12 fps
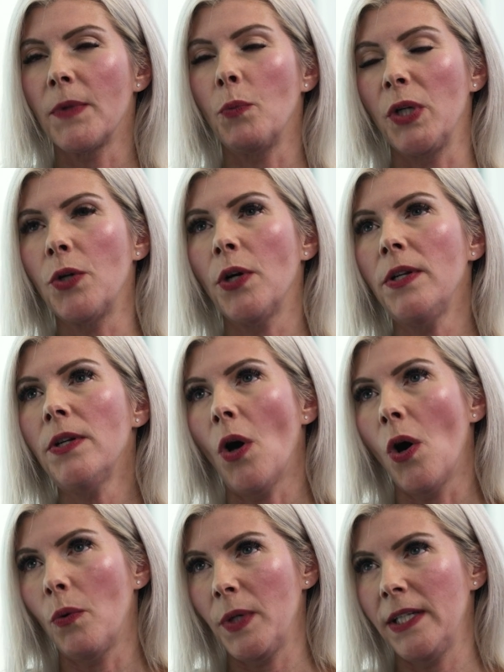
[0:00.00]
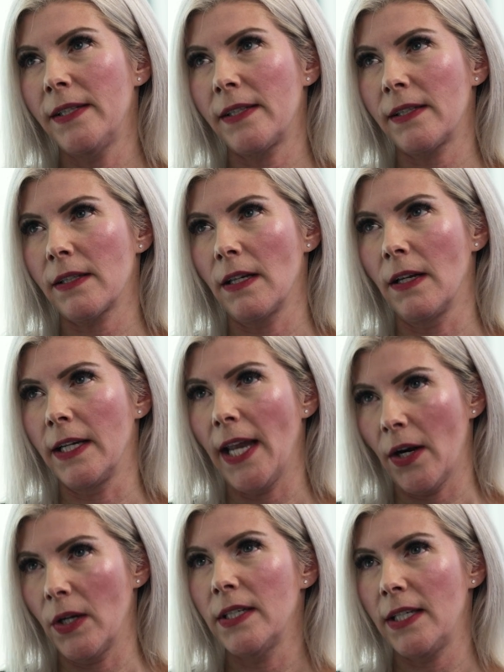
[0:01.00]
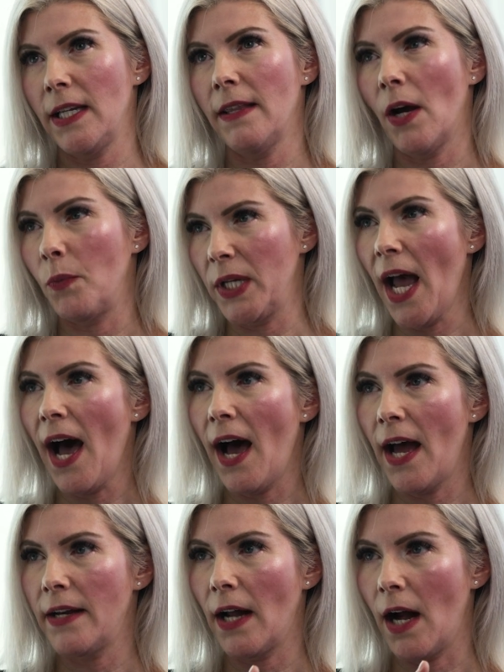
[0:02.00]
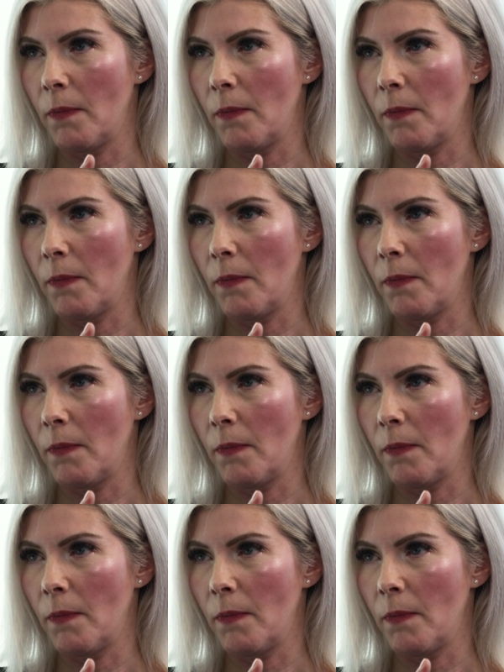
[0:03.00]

we couldn't always guarantee that we had